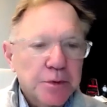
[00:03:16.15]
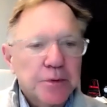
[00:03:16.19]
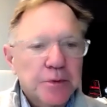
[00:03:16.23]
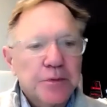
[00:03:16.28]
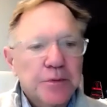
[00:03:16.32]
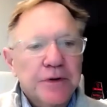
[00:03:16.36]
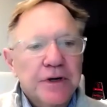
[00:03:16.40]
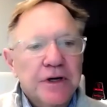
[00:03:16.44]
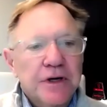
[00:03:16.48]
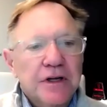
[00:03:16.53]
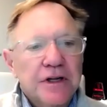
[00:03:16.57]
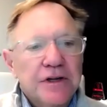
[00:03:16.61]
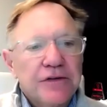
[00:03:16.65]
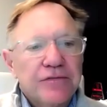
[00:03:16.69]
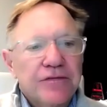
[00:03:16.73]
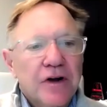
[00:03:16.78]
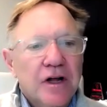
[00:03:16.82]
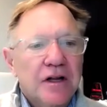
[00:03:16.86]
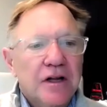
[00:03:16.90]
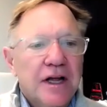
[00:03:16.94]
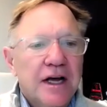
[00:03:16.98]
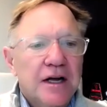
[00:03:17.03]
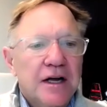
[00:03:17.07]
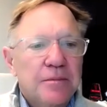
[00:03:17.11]
particularly
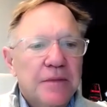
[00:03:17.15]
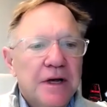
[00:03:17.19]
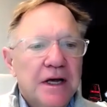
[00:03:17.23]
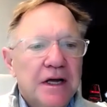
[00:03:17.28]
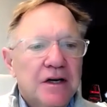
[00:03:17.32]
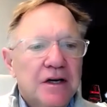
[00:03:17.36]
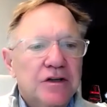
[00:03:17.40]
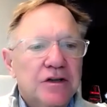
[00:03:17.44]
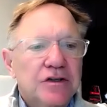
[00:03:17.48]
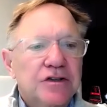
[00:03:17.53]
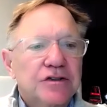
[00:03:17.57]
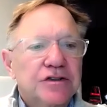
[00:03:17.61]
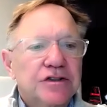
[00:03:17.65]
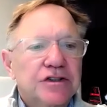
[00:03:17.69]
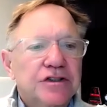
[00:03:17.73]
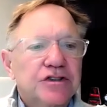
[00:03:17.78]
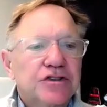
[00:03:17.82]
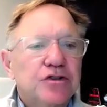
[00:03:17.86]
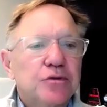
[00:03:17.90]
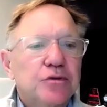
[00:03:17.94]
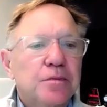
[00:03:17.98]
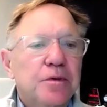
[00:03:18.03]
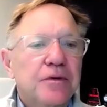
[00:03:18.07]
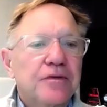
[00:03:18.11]
frontline managers and
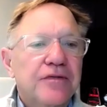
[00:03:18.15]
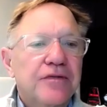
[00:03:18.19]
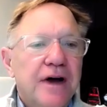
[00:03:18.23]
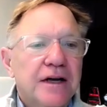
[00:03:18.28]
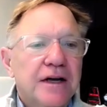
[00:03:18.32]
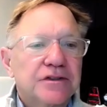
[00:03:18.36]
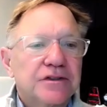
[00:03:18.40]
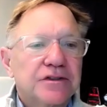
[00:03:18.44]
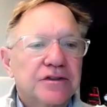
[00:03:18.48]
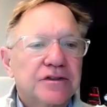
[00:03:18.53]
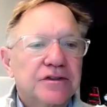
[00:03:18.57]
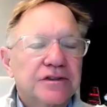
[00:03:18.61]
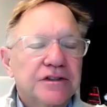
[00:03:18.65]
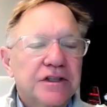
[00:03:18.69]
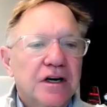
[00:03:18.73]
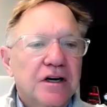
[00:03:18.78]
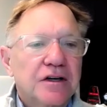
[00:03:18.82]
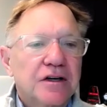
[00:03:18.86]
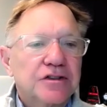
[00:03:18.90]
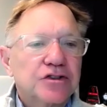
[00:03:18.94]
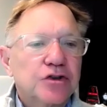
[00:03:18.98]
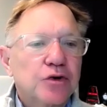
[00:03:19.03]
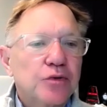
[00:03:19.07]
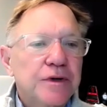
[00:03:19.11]
supervisors that
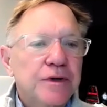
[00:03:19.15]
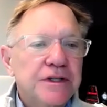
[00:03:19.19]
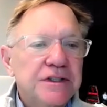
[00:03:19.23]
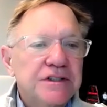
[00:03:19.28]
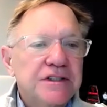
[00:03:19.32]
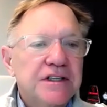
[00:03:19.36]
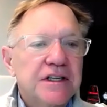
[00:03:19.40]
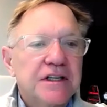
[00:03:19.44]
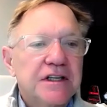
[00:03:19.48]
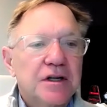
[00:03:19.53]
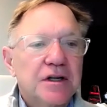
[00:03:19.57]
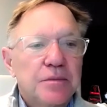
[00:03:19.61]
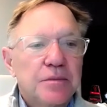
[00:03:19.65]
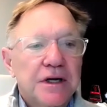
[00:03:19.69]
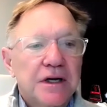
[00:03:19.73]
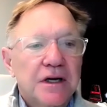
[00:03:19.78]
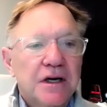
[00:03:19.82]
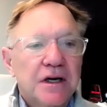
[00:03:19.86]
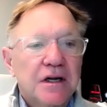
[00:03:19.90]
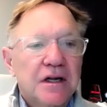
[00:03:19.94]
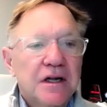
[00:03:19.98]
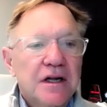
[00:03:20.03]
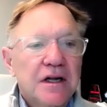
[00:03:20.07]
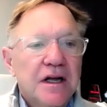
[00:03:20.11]
are squeezed in the
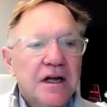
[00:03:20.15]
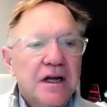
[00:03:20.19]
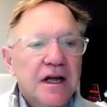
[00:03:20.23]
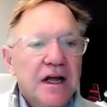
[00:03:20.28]
middle,